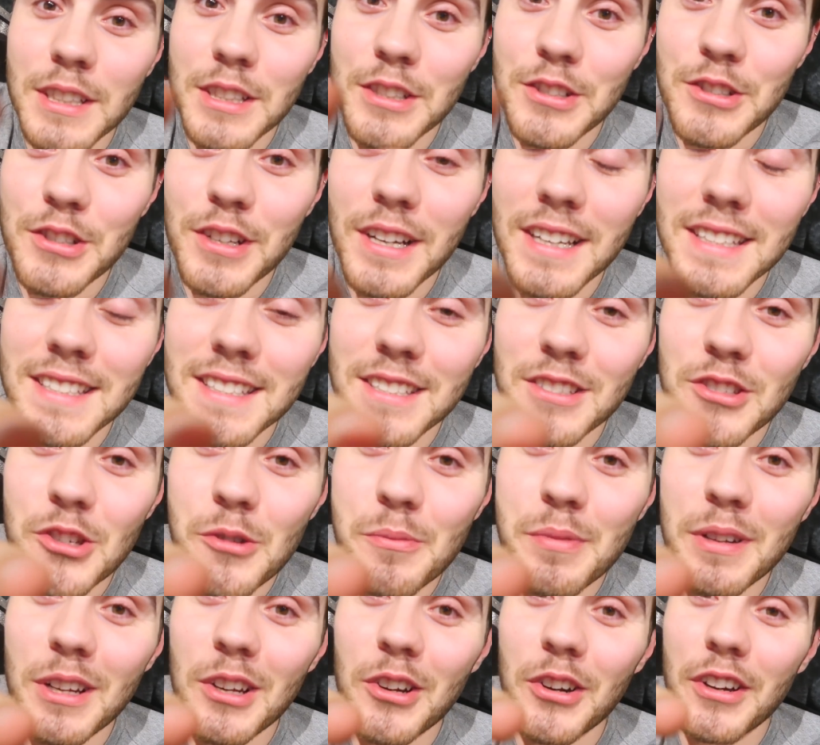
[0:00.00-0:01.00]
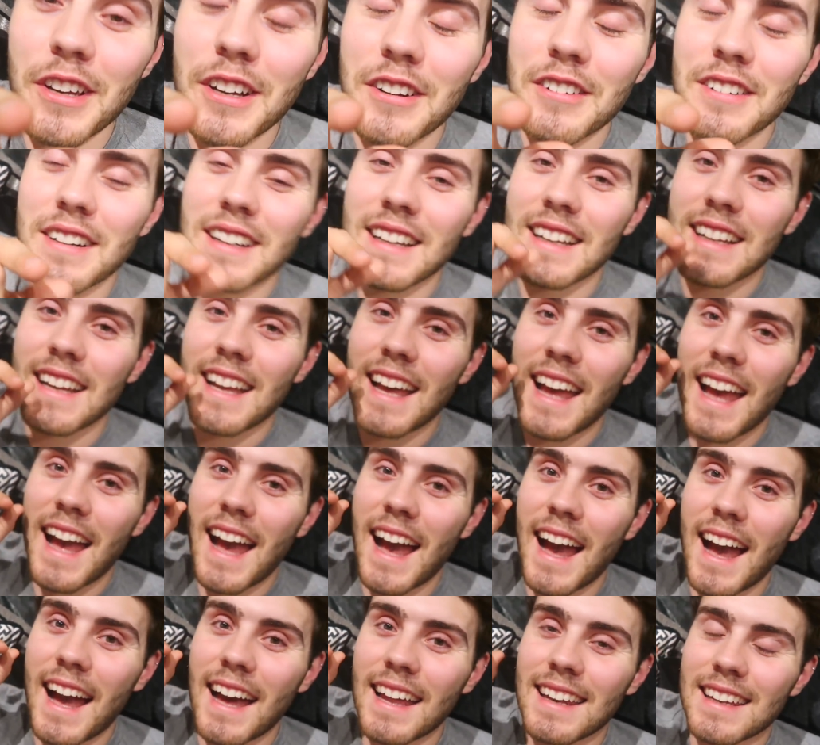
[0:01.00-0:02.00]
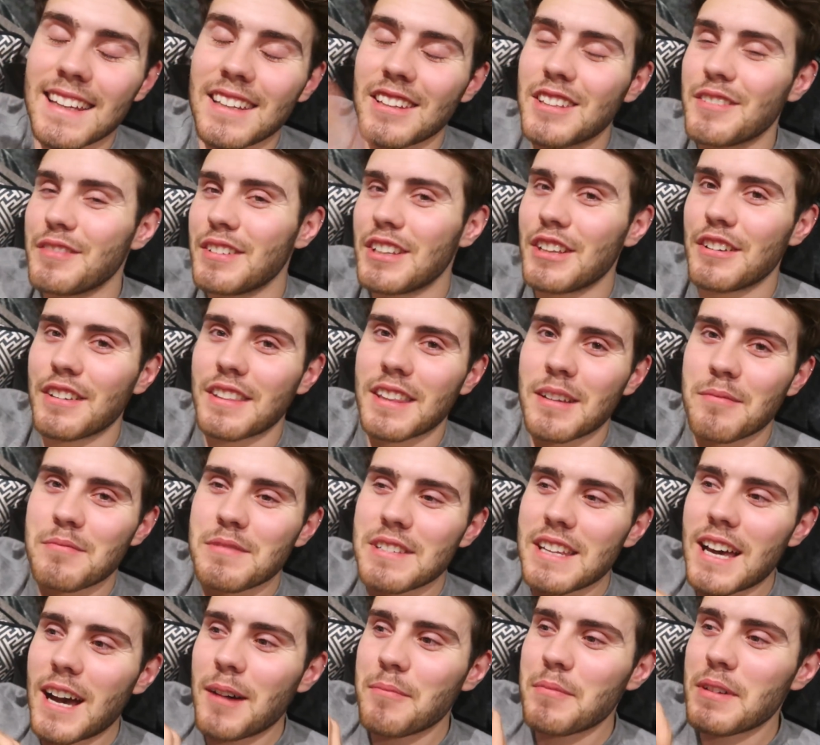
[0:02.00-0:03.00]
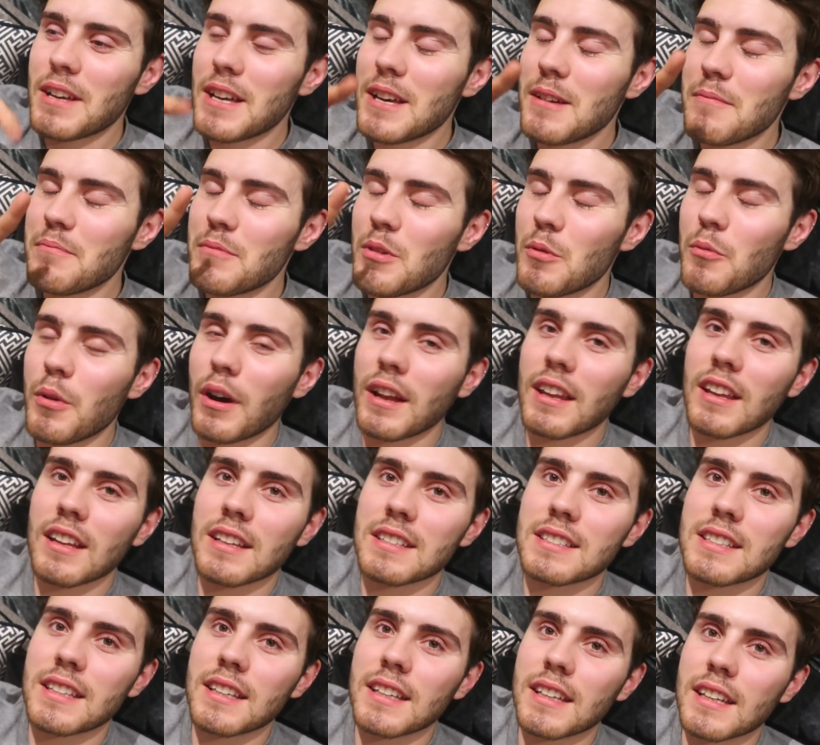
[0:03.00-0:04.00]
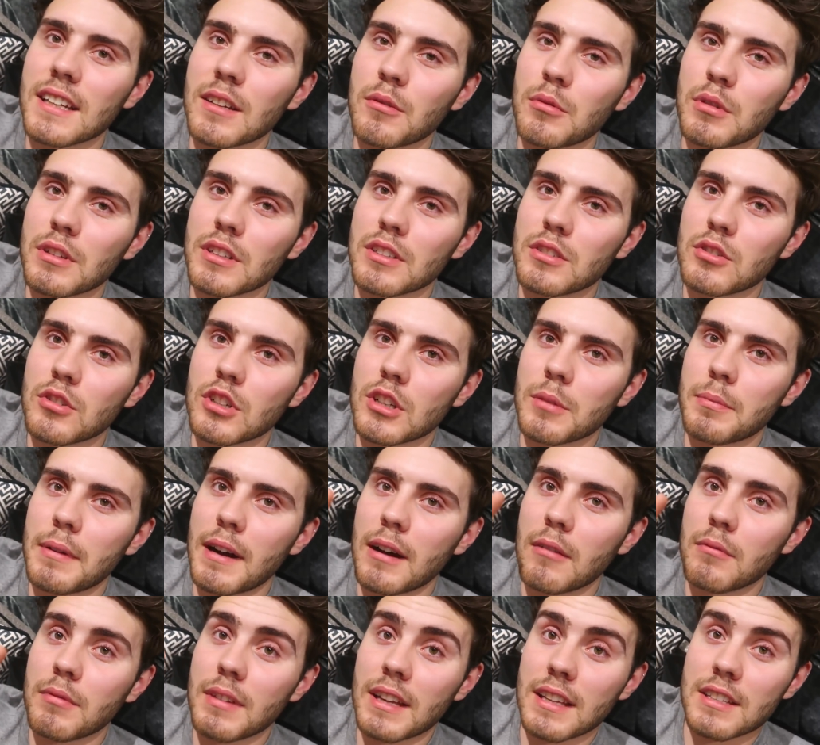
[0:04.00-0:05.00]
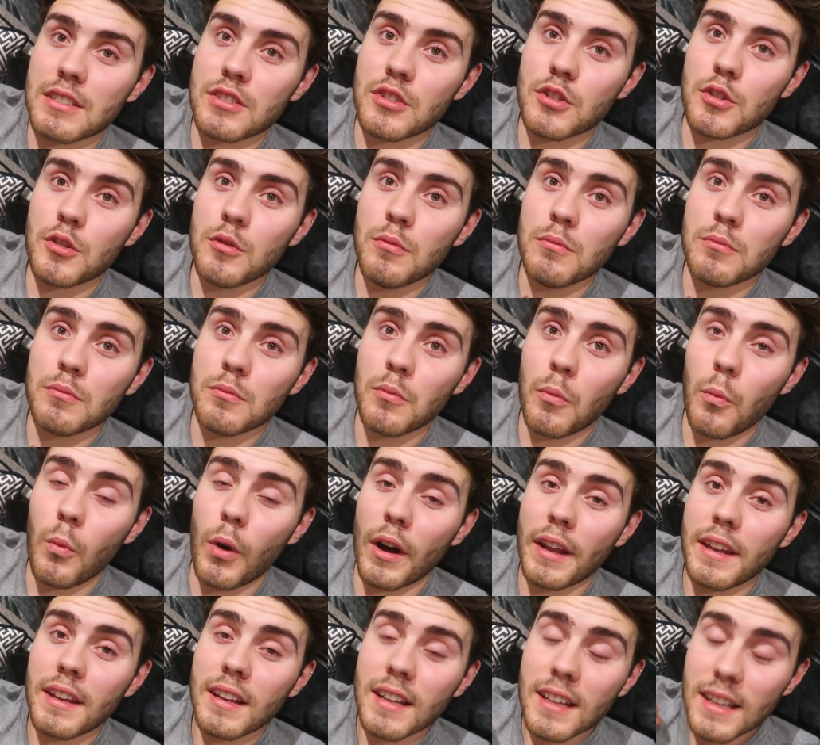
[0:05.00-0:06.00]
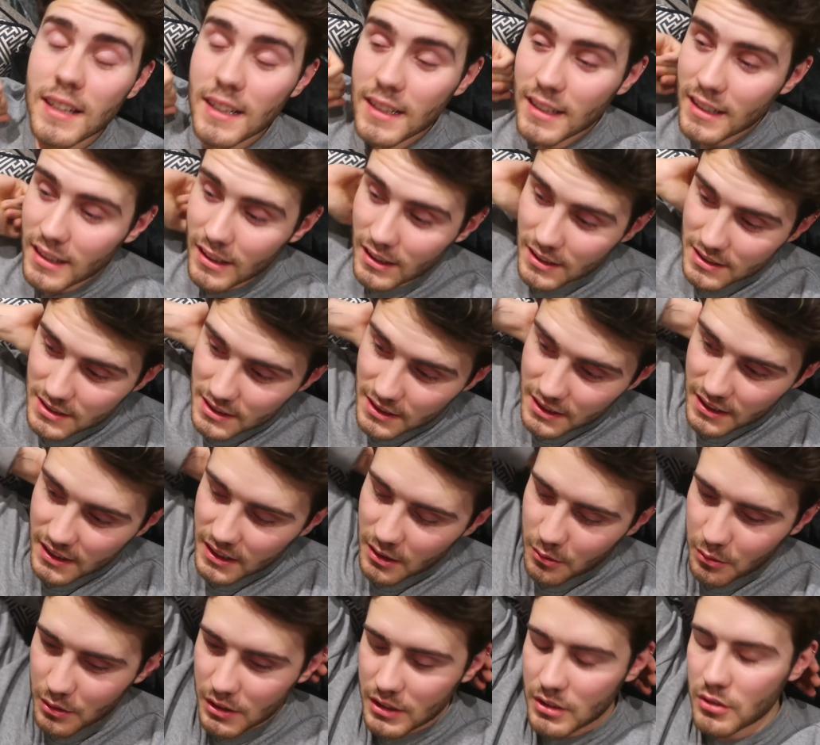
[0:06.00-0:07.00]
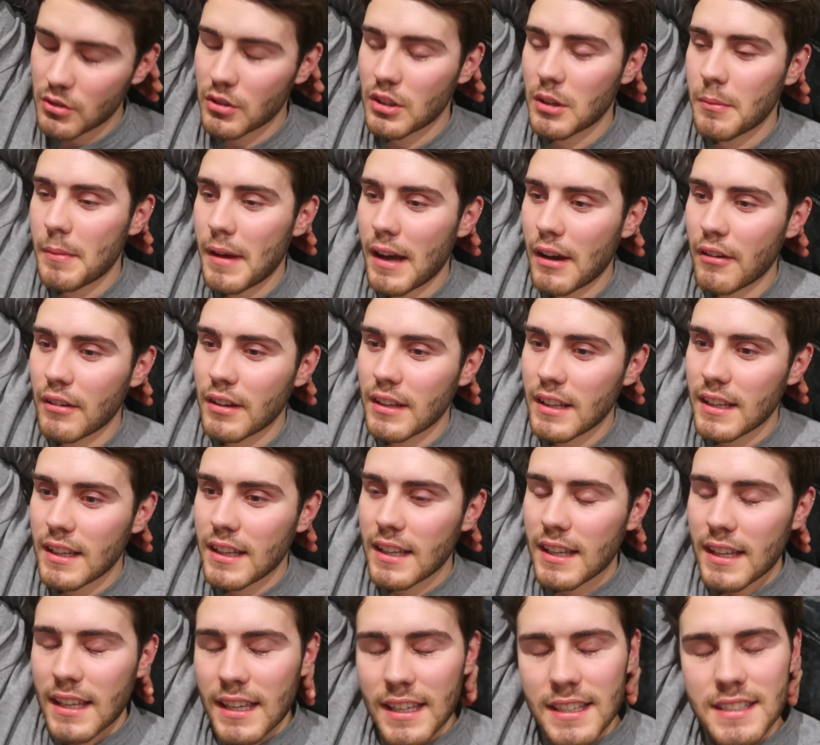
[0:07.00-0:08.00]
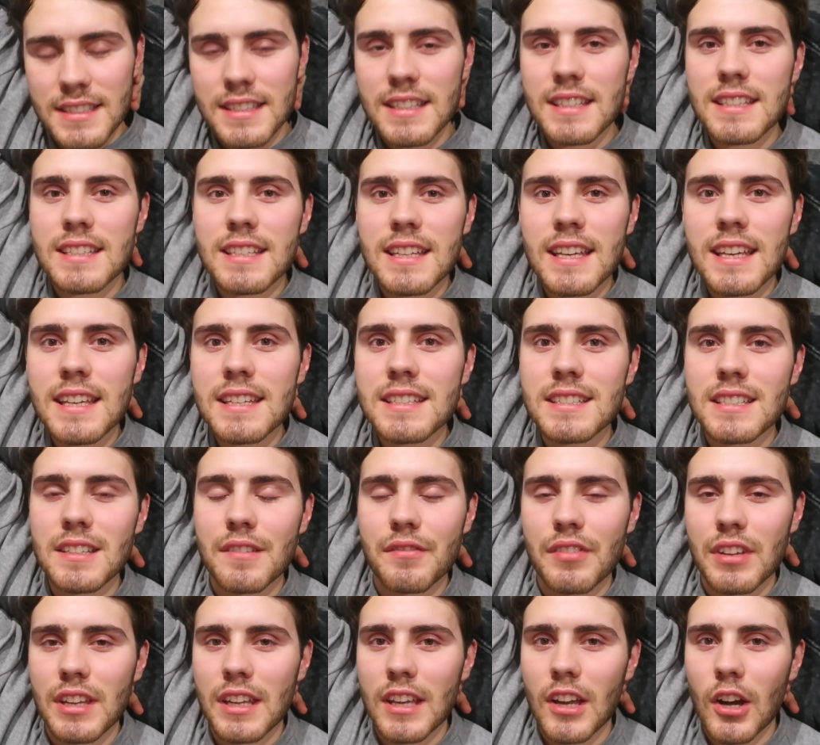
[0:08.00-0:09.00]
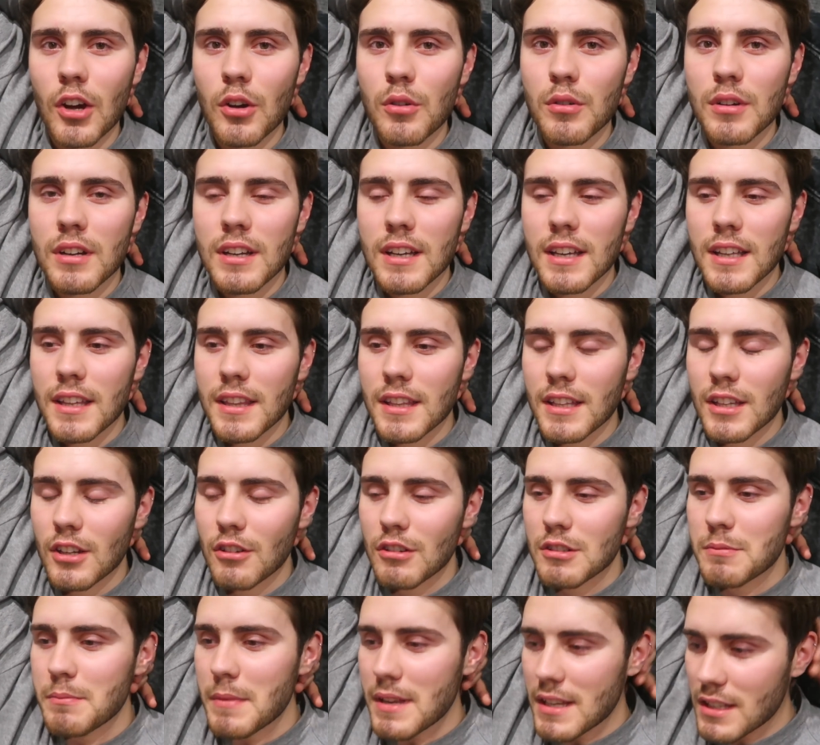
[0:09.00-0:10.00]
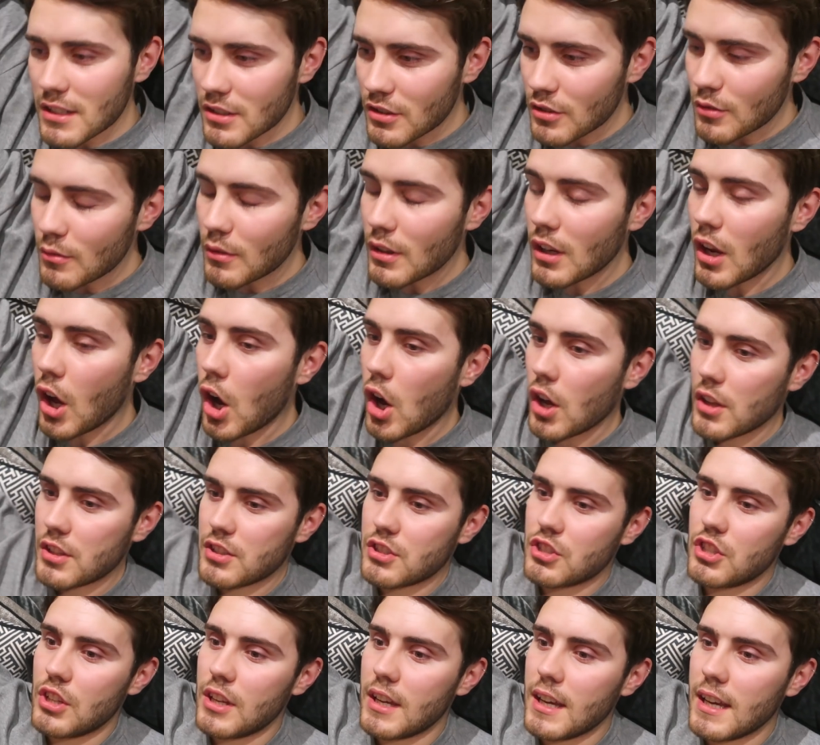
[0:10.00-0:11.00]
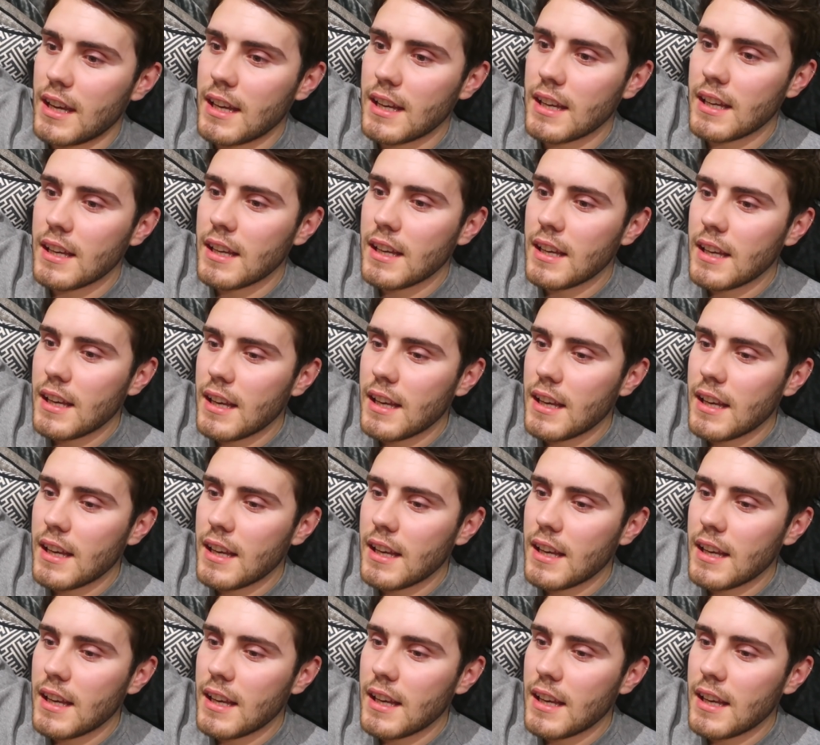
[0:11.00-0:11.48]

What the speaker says: because you guys are super loyal, and give the video a thumbs up. But one last thing that I want to talk about, that's two. One last thing that I want to talk about is this Easter video that I was meant to do last year.